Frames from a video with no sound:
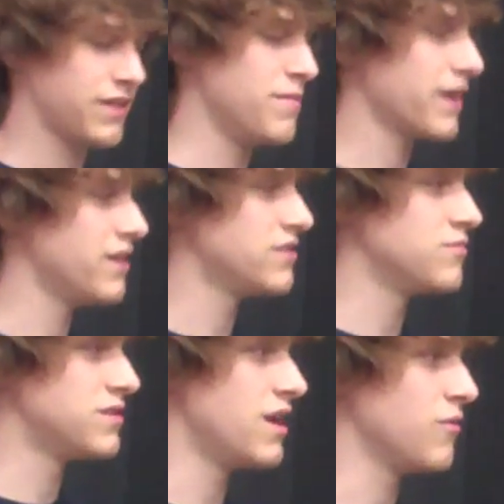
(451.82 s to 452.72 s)

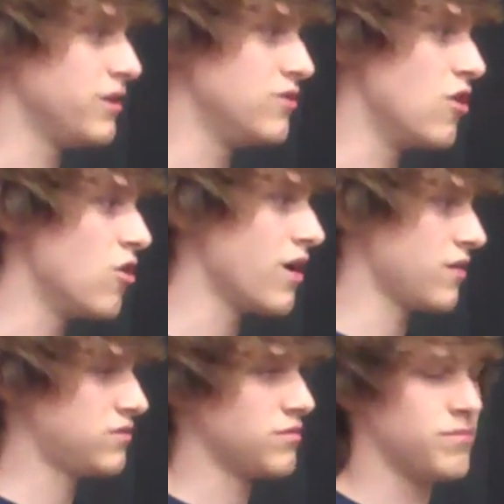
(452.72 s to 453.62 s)
mechanisms that we know
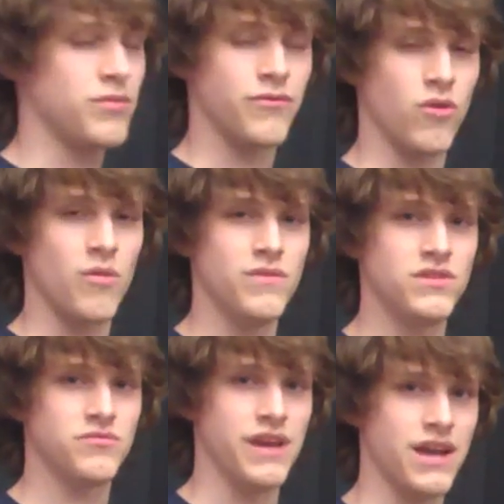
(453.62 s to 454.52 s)
how to perform
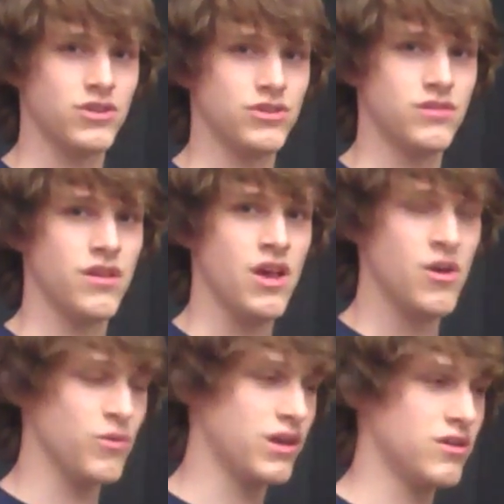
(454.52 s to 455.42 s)
this reaction,
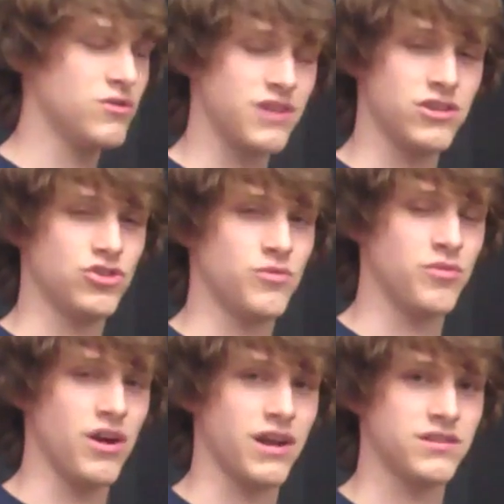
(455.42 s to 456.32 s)
we can use hydrogen
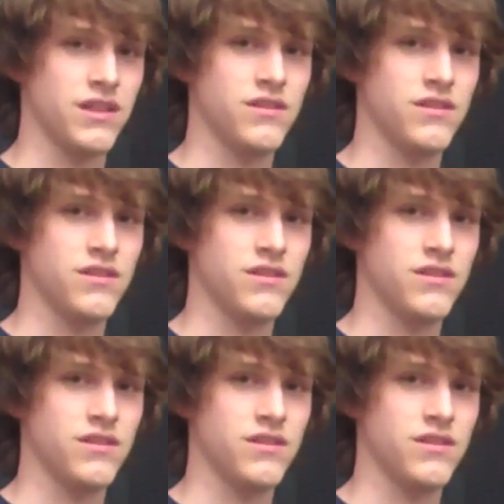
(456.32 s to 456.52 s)
peroxide.